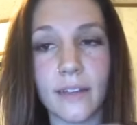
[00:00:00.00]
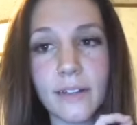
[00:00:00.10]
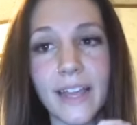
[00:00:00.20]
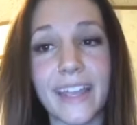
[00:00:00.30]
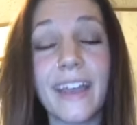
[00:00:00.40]

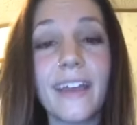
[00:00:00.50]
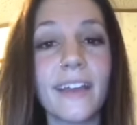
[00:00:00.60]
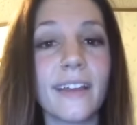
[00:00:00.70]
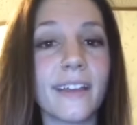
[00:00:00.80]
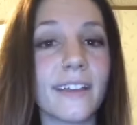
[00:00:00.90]
They're like,
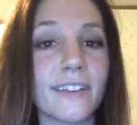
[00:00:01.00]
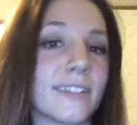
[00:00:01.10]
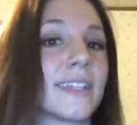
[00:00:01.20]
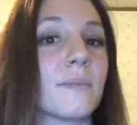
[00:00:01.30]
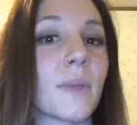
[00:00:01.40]

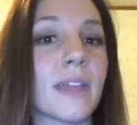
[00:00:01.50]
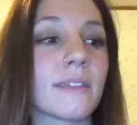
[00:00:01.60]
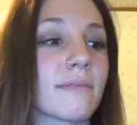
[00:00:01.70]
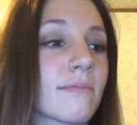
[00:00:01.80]
seem like